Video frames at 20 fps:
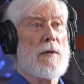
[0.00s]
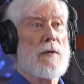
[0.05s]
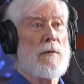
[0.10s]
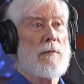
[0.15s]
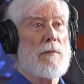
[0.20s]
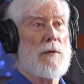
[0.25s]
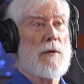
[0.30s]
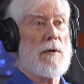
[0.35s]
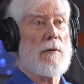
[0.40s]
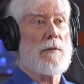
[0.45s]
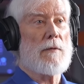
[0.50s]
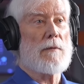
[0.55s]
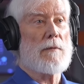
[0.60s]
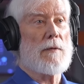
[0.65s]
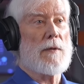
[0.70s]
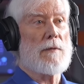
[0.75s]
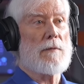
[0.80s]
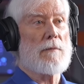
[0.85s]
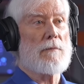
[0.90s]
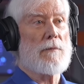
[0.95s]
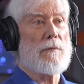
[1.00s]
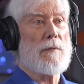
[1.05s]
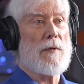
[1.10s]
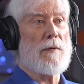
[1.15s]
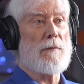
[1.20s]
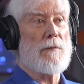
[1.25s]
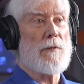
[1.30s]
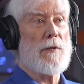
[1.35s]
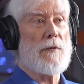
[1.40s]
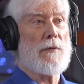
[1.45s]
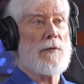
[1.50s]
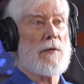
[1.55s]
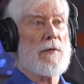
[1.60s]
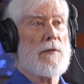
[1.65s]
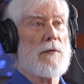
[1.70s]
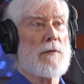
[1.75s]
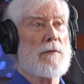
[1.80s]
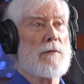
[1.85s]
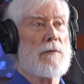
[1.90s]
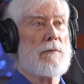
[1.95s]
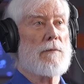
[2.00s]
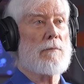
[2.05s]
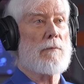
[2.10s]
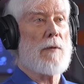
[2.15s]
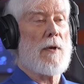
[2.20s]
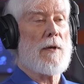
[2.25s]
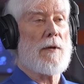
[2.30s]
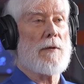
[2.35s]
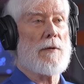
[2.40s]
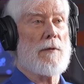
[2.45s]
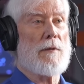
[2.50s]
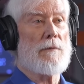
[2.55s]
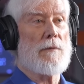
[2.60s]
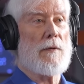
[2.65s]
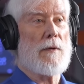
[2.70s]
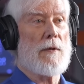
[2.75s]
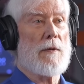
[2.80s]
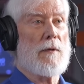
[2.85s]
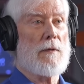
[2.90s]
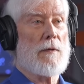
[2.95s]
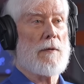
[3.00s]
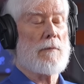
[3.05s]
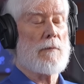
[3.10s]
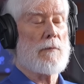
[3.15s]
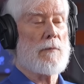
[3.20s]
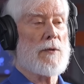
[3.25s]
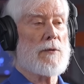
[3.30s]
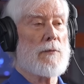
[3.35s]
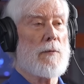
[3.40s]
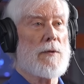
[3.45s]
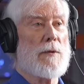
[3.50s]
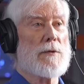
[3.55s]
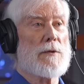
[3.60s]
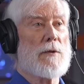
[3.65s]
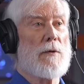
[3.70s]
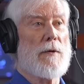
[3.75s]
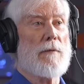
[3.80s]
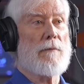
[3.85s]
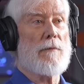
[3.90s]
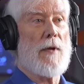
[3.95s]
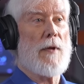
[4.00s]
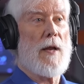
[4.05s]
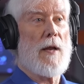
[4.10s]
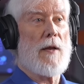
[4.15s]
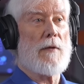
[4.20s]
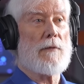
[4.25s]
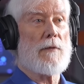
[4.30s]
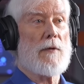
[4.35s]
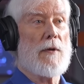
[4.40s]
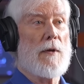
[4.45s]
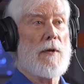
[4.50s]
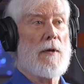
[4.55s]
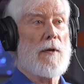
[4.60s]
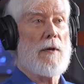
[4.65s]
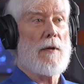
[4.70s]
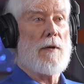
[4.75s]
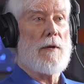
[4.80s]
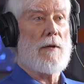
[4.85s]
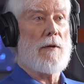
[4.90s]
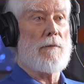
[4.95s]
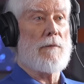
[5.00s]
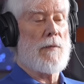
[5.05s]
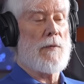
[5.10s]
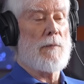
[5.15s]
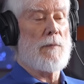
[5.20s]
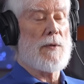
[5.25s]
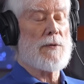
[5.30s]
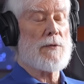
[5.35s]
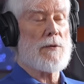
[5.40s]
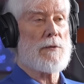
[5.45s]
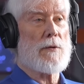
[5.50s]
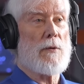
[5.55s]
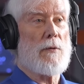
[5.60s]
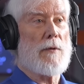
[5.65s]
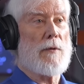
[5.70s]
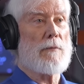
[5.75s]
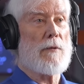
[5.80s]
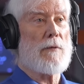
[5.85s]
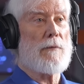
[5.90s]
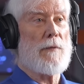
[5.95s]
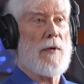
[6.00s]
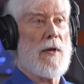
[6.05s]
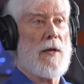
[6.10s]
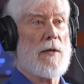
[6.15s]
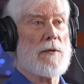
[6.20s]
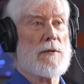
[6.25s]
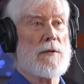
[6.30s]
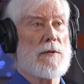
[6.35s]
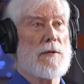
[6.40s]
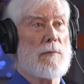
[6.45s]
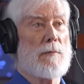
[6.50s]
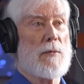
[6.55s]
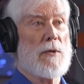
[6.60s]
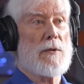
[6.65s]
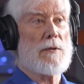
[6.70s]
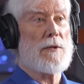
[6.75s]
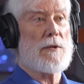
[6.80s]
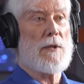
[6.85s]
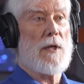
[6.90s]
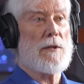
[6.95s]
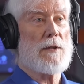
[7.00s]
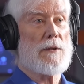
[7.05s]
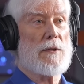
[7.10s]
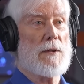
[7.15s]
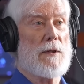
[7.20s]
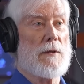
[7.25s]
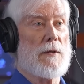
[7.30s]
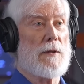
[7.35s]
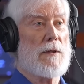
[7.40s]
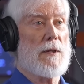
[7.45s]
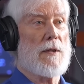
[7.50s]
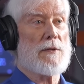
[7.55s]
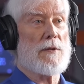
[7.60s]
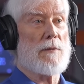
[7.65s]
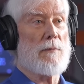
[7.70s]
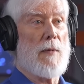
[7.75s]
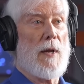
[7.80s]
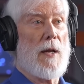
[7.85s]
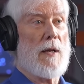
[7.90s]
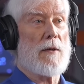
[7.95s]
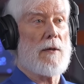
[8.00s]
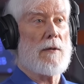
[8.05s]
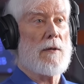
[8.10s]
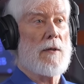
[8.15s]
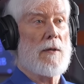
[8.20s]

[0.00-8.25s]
You know, in physics, it's relative which one's going fast. If the missile's going real fast and the bird's stationary, it doesn't matter.